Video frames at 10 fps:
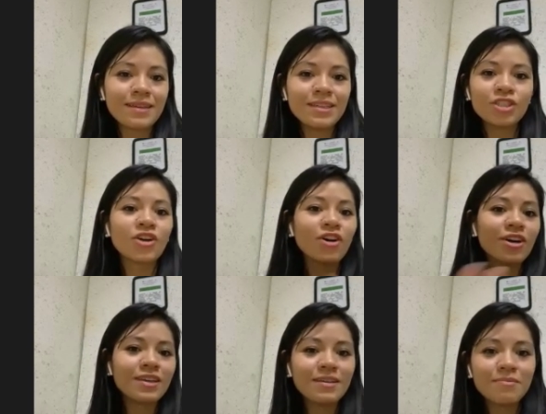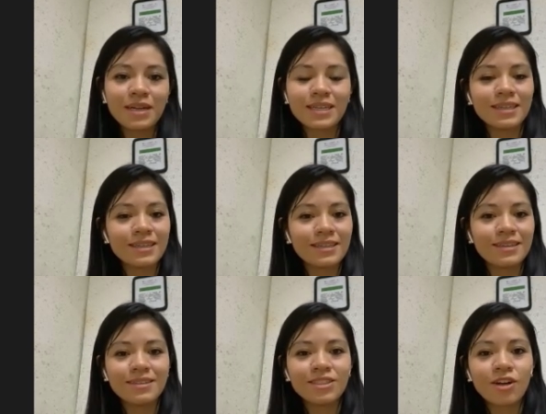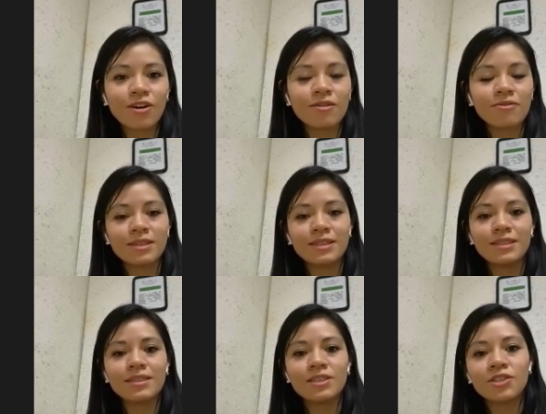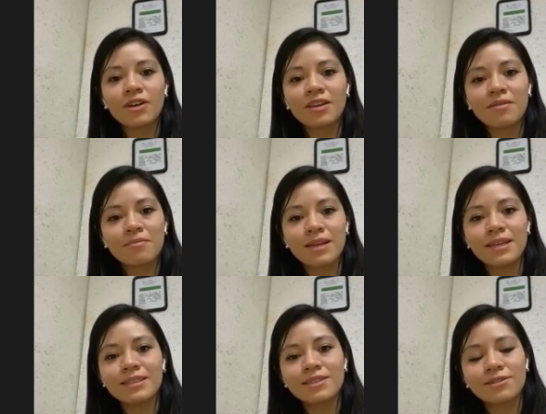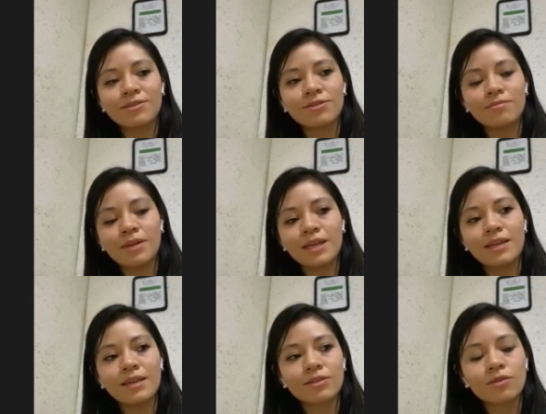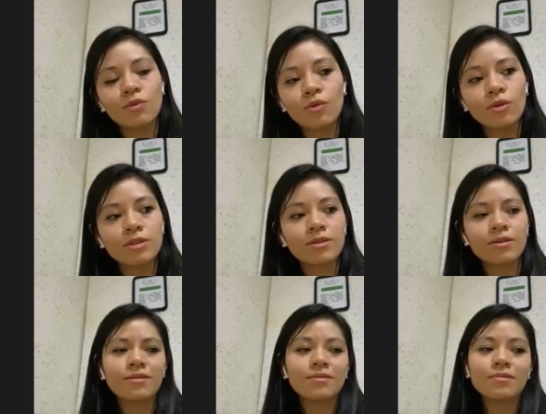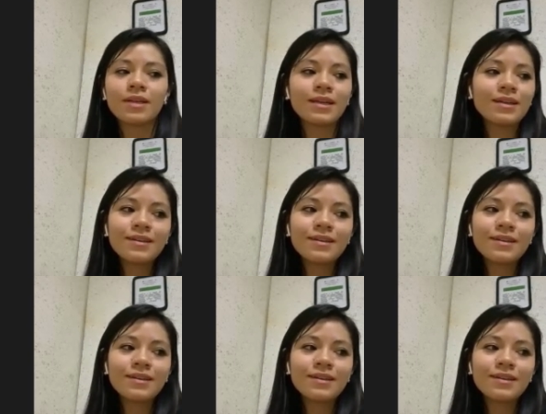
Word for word: enjoy my job and yeah. enjoy my my school. So mm-hmm.